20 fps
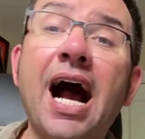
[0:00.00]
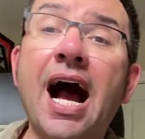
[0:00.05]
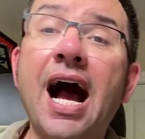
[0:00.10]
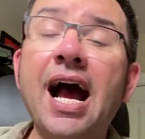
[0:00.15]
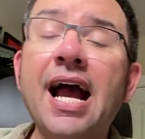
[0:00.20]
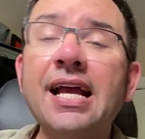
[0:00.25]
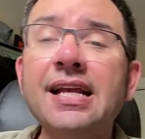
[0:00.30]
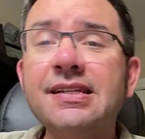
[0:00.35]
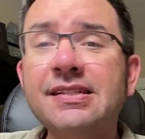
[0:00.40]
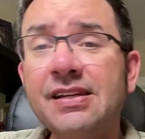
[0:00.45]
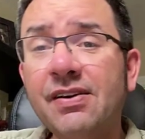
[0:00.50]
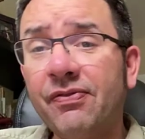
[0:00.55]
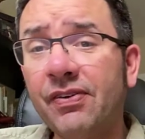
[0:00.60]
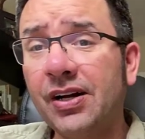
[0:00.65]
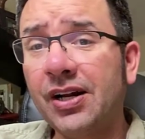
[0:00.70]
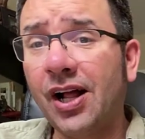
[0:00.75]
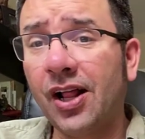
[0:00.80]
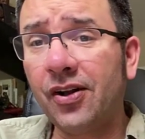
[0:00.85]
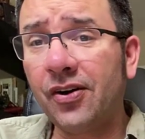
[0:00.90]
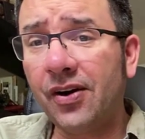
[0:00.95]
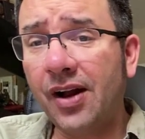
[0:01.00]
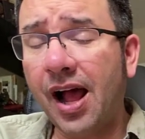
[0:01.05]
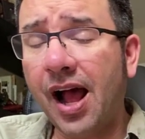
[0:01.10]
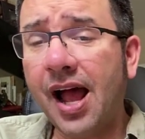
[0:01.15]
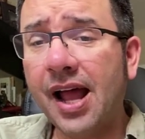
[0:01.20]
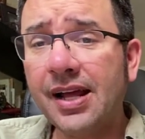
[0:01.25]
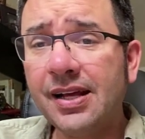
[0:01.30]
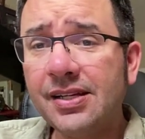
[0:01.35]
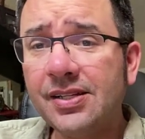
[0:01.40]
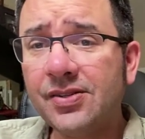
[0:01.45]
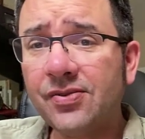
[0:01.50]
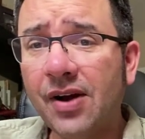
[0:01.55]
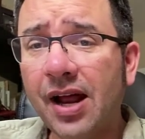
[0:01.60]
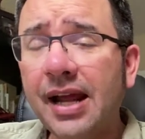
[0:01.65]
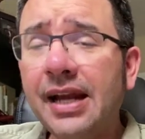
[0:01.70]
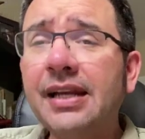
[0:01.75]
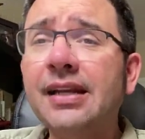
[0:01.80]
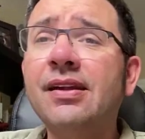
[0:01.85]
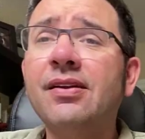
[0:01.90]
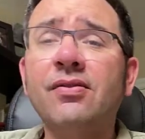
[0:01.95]
eyes, different colored eyes,
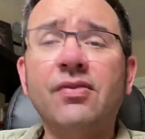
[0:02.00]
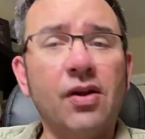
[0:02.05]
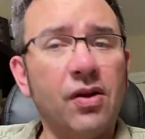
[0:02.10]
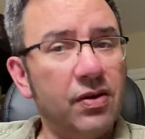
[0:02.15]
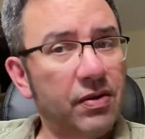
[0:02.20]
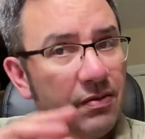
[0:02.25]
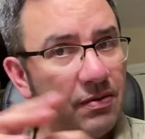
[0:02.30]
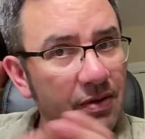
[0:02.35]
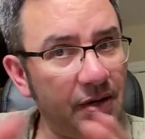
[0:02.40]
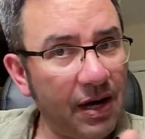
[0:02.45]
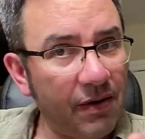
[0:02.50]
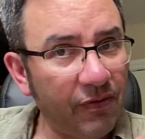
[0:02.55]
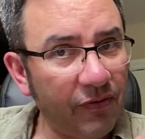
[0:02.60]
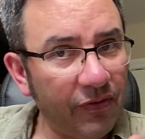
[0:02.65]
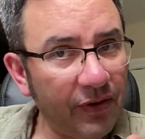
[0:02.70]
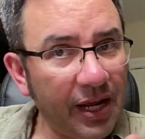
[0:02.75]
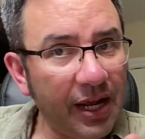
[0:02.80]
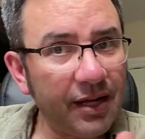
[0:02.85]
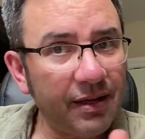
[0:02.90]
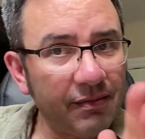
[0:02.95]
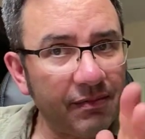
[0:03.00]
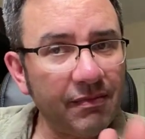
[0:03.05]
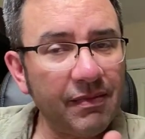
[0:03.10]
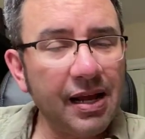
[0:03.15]
right? Never forget